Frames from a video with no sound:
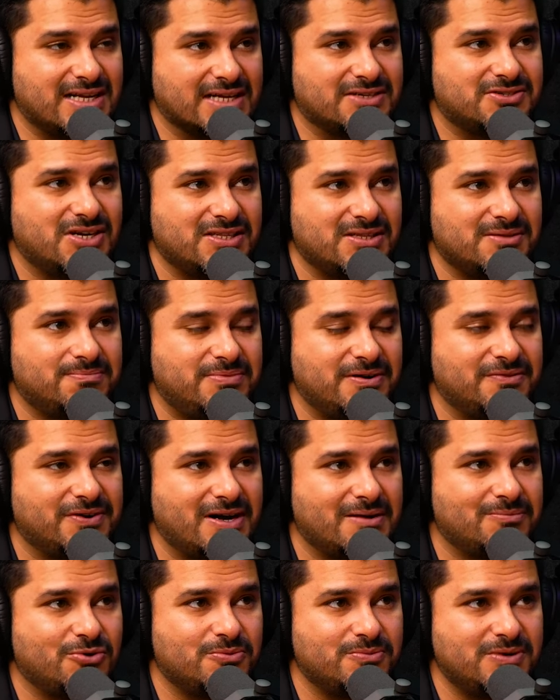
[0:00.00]
actually the
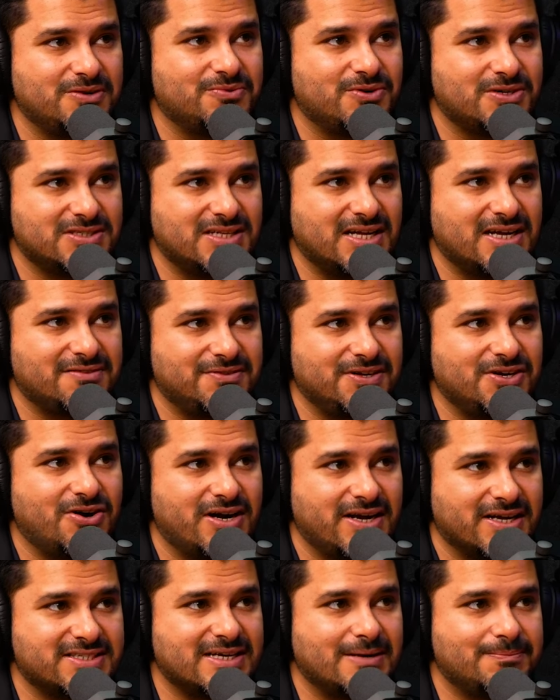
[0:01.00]
pivotal moment was that we
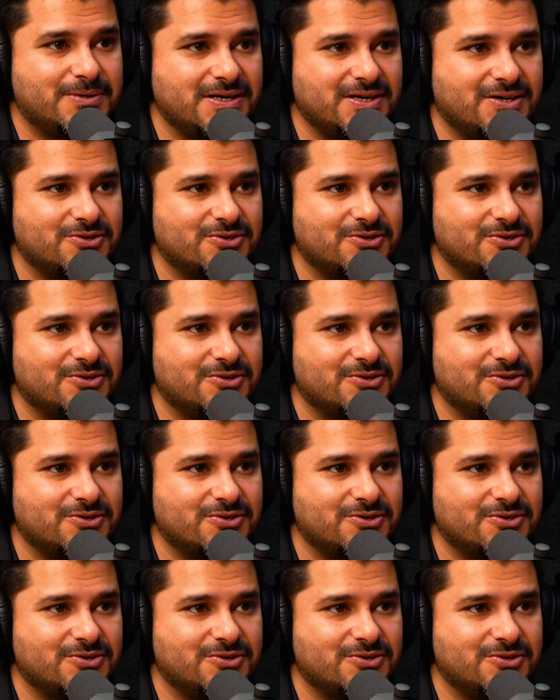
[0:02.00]
got accepted